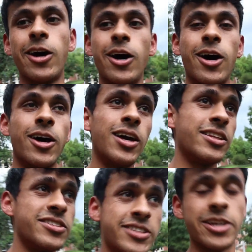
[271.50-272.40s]
Uh,
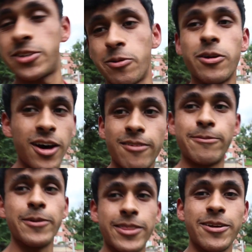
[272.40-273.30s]
NC State showing
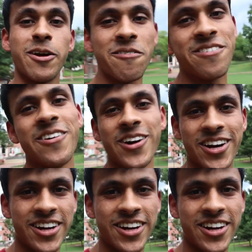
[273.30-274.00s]
off what they're known for.